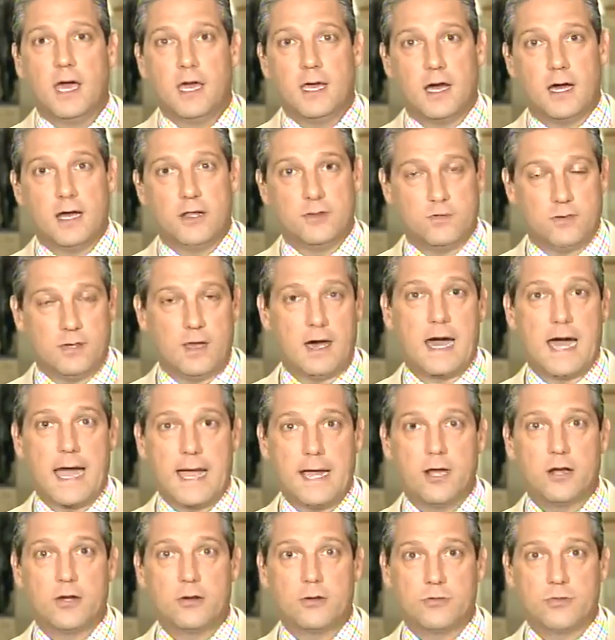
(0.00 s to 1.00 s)
to
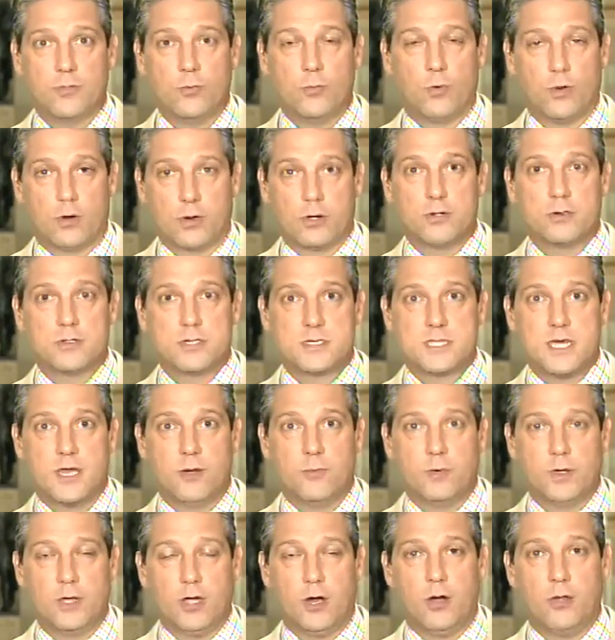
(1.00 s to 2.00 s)
hire the workers
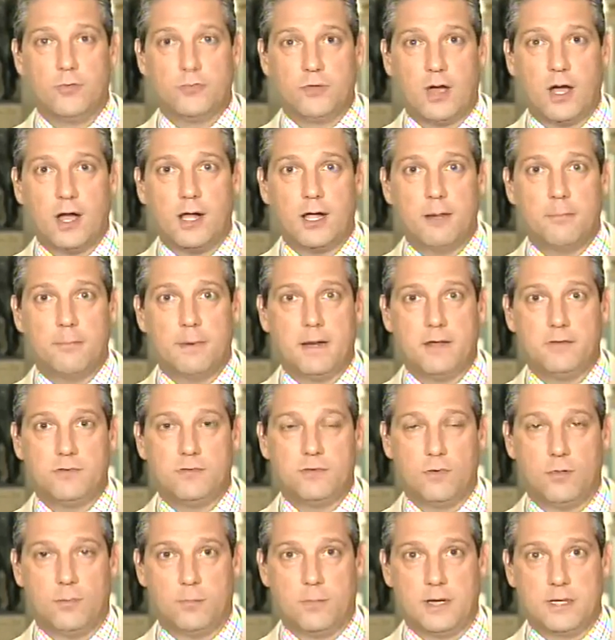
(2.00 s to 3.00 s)
that we all talk
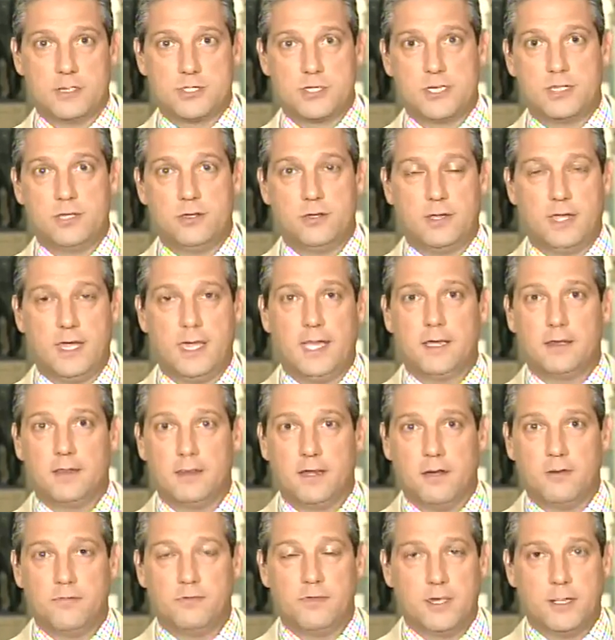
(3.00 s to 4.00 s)
about so much. And you
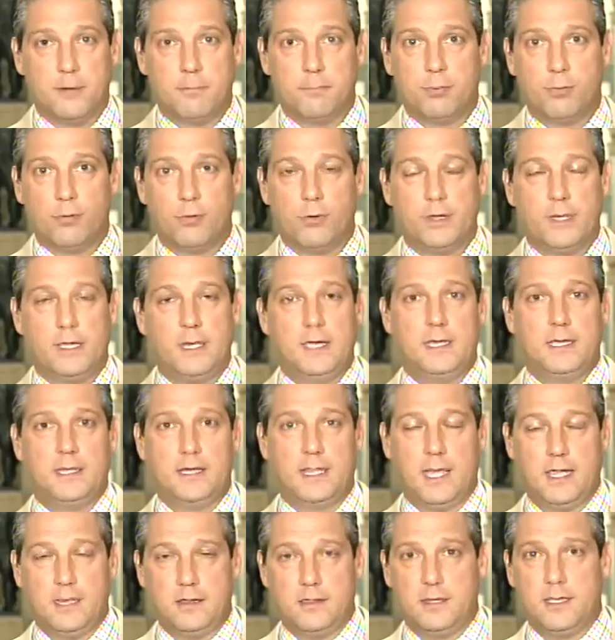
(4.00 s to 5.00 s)
can't love the employee
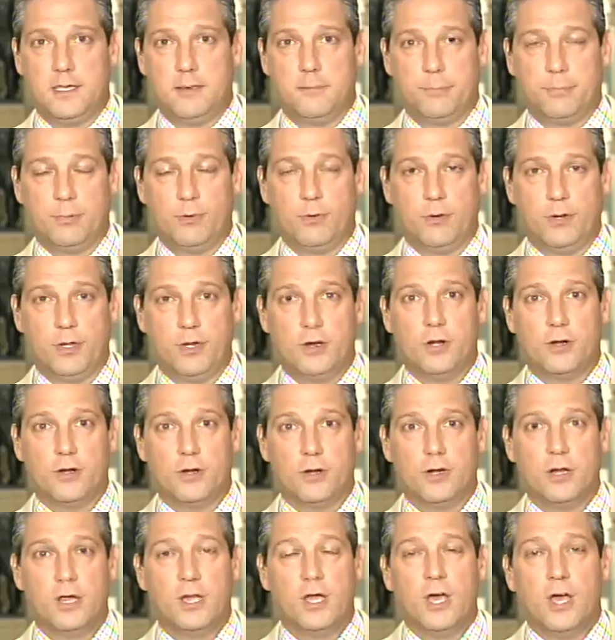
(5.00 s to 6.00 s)
and hate the
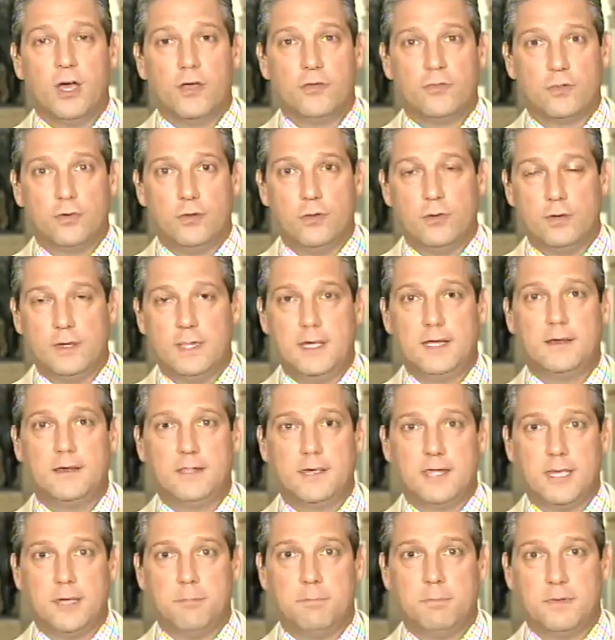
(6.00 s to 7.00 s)
employer. So you need
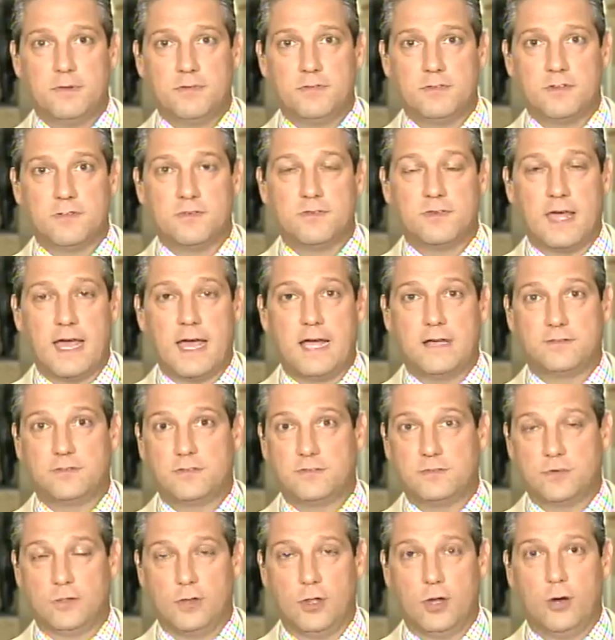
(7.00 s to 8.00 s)
to keep business
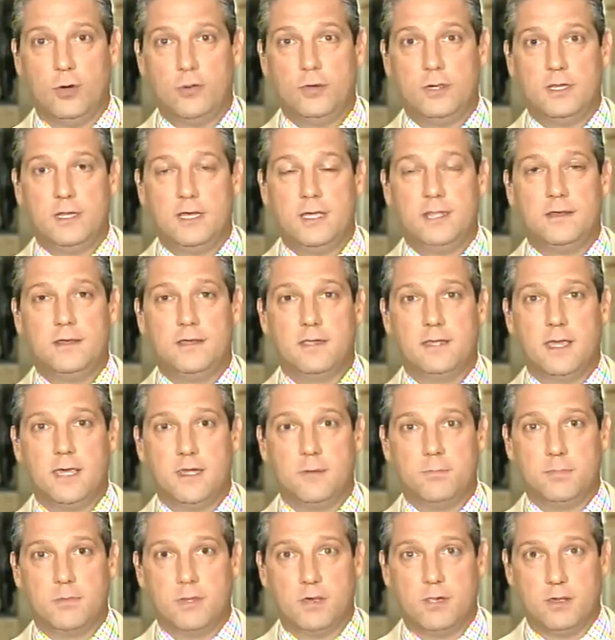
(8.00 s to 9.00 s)
taxes low. You need to
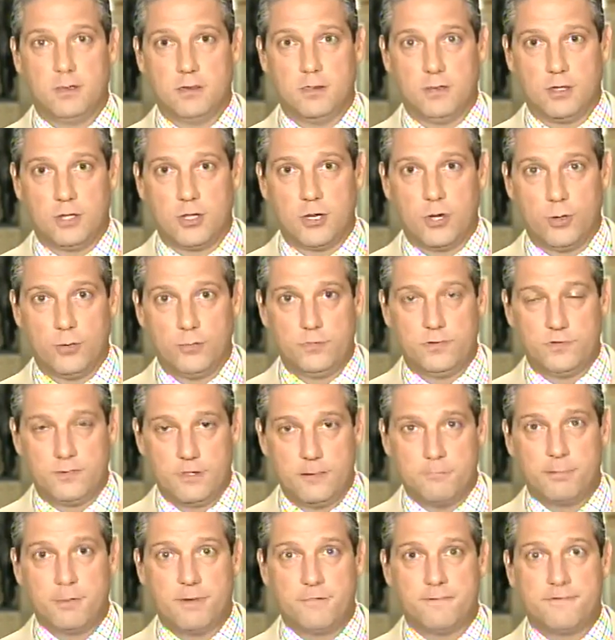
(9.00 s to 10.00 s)
keep the code
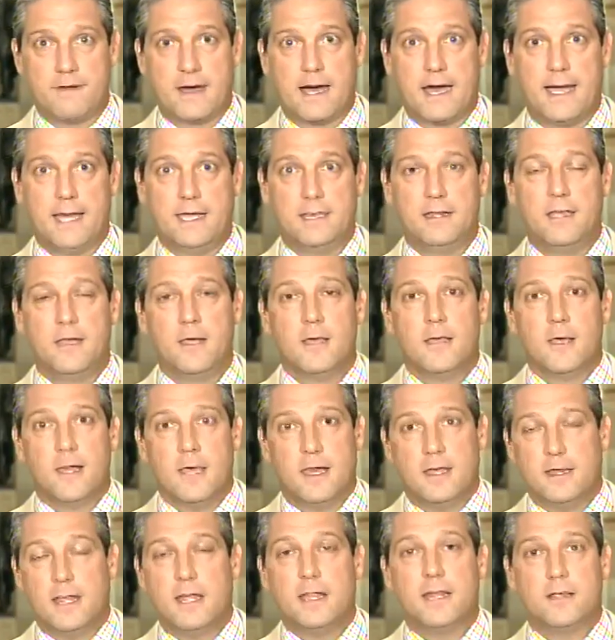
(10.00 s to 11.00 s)
simplified.
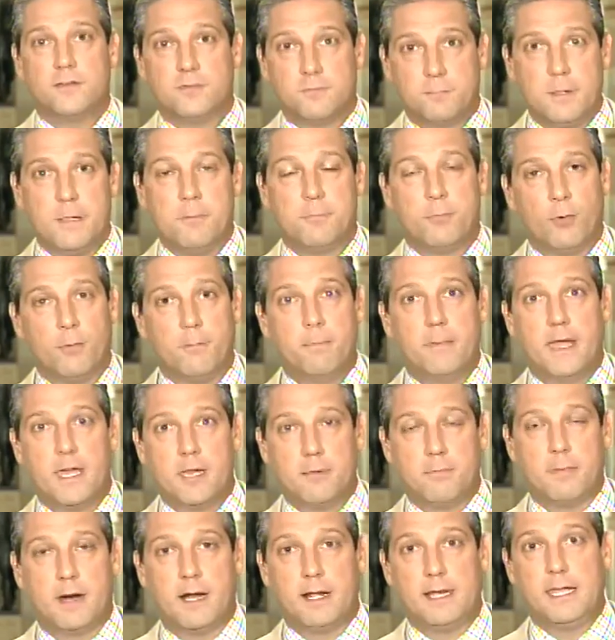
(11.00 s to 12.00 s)
And then as people
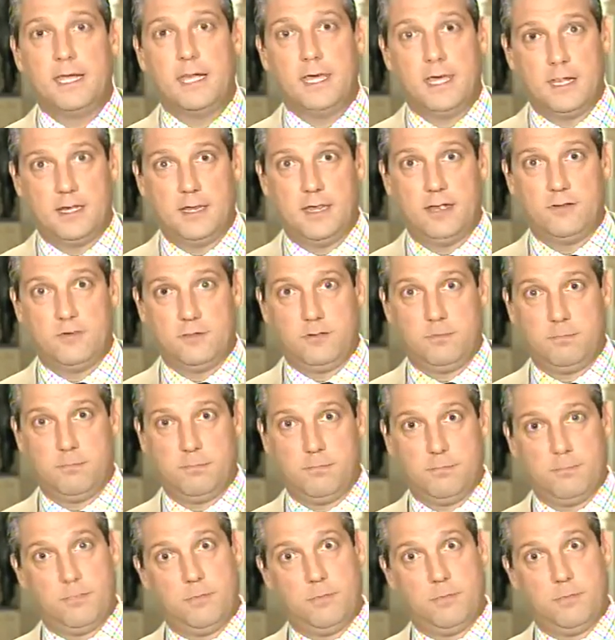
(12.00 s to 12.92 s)
make money and as